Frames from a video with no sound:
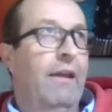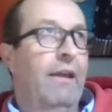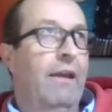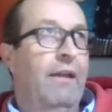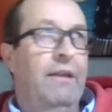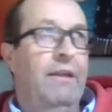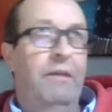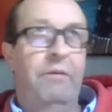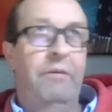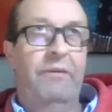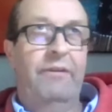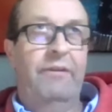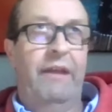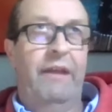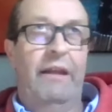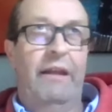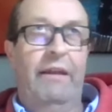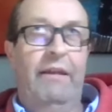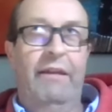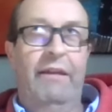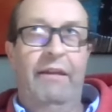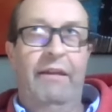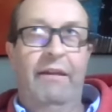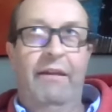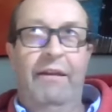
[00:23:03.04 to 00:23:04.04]
and they were
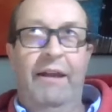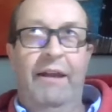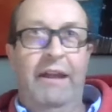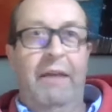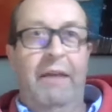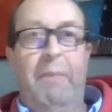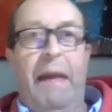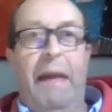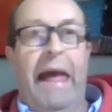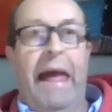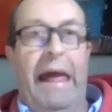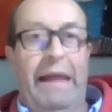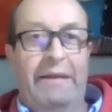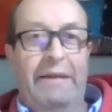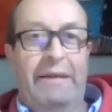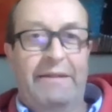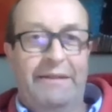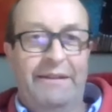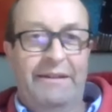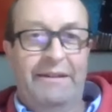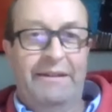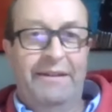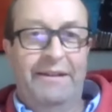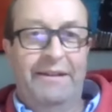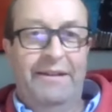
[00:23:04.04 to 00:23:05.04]
saying, hey, you're mad.
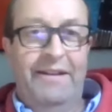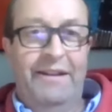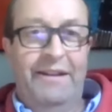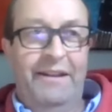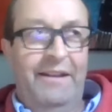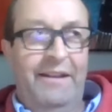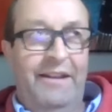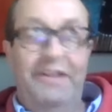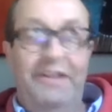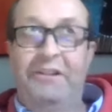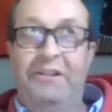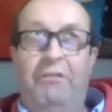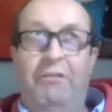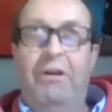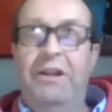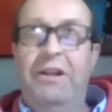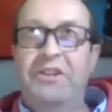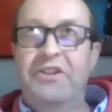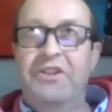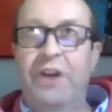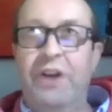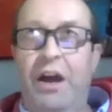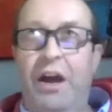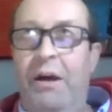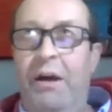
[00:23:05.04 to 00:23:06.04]
You did a great
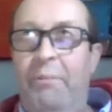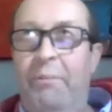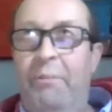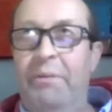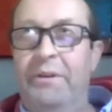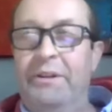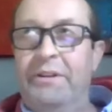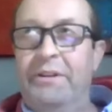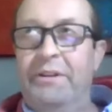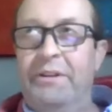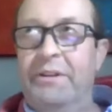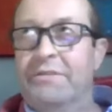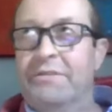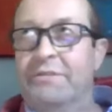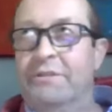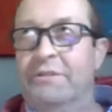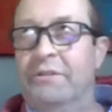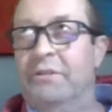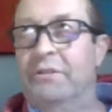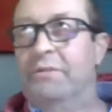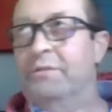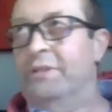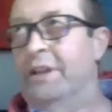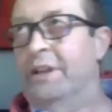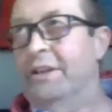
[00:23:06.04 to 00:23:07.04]
job, and
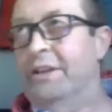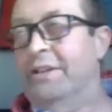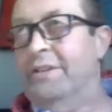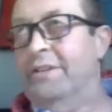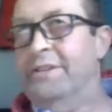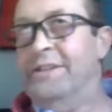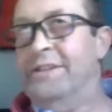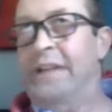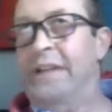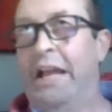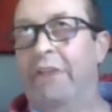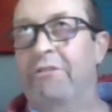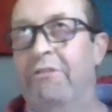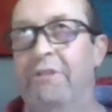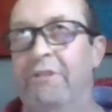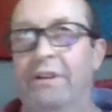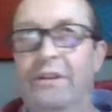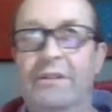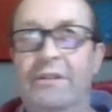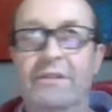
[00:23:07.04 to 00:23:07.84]
you had a salary.